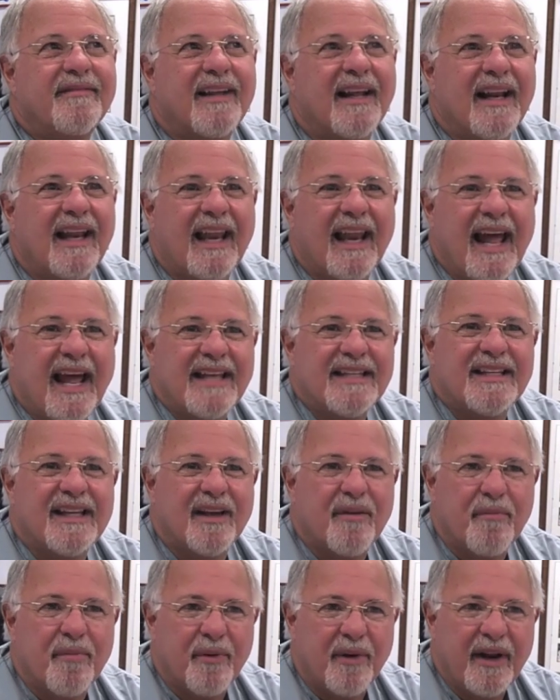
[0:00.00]

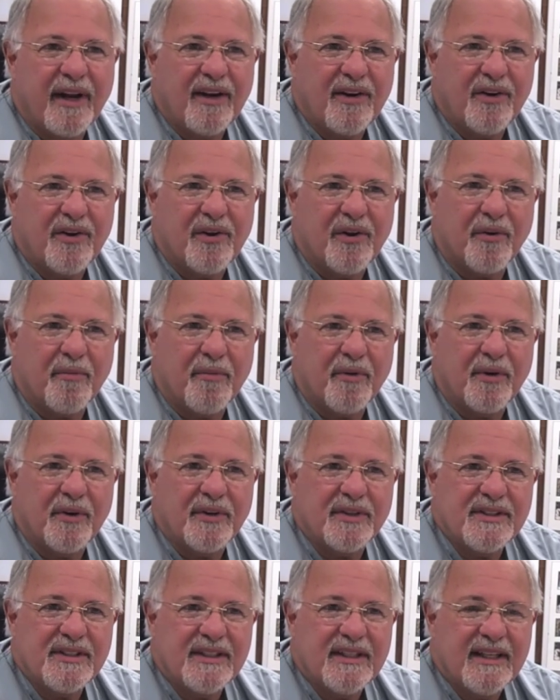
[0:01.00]
classic brain
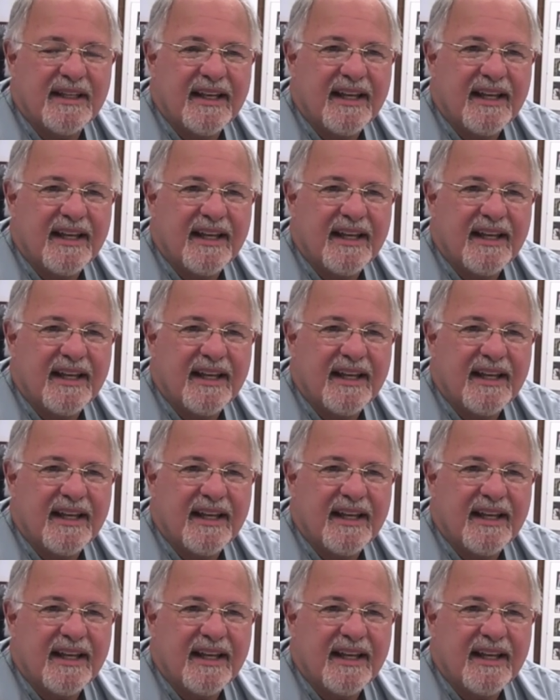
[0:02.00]
tumors